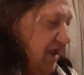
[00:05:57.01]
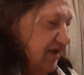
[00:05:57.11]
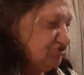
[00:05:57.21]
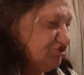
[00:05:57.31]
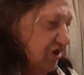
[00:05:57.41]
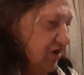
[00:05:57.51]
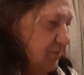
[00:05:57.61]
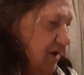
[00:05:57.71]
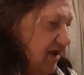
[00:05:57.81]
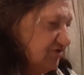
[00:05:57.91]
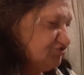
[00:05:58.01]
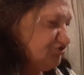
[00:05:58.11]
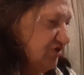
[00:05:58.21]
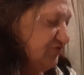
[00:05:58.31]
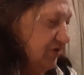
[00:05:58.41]
And Jeremiah
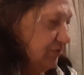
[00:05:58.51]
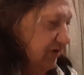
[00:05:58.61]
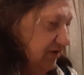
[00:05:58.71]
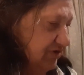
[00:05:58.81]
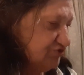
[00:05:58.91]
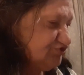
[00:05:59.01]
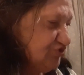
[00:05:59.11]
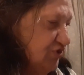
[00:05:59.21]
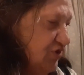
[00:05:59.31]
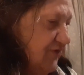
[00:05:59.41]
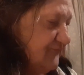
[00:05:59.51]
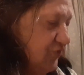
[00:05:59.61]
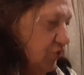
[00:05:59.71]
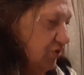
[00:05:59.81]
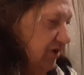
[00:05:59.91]
said, There is.
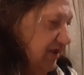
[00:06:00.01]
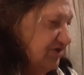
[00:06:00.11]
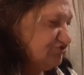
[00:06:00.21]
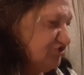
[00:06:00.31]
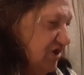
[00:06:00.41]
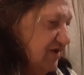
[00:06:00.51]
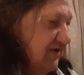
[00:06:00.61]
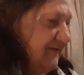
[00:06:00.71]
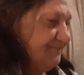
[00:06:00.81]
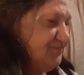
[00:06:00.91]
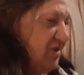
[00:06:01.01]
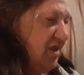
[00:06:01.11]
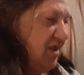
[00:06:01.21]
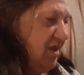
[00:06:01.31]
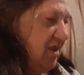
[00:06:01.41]
For he said,
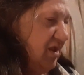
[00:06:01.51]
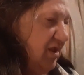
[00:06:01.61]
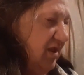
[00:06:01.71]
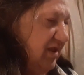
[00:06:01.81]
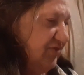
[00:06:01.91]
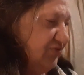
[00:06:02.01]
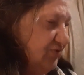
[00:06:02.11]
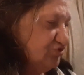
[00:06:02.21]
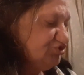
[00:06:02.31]
He thou